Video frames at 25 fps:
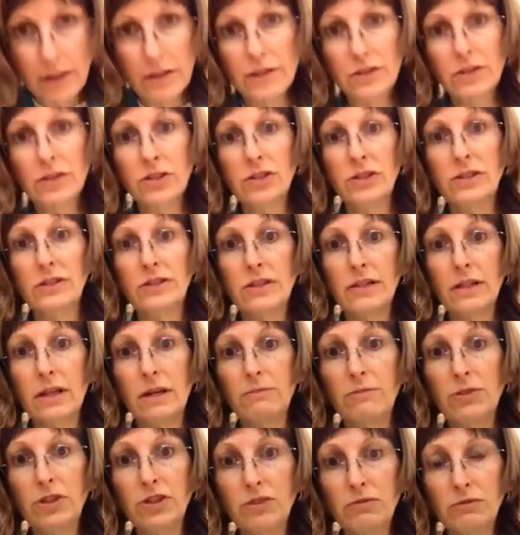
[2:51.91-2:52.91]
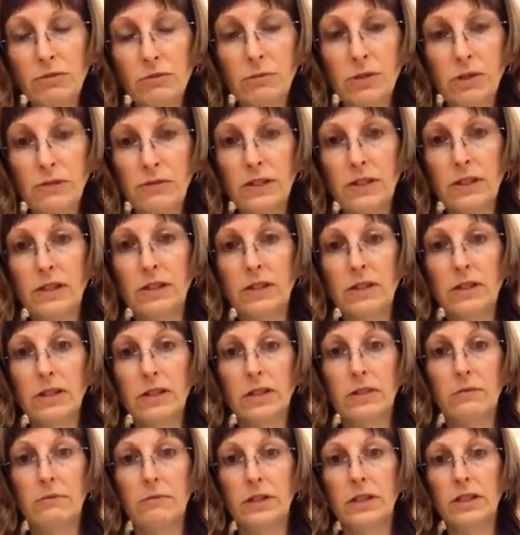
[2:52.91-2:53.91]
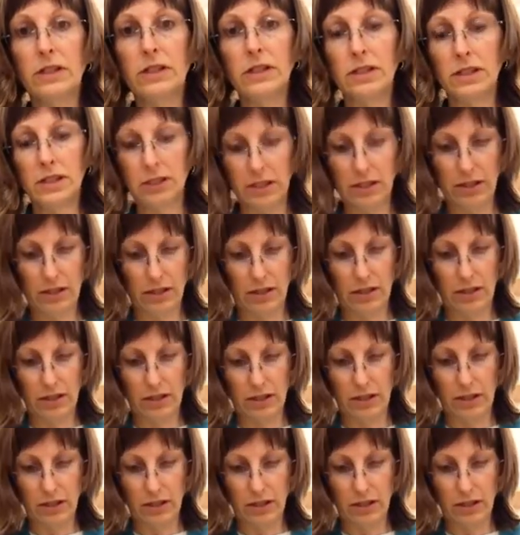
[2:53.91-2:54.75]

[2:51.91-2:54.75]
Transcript: So you can see I'm just removing a little bit.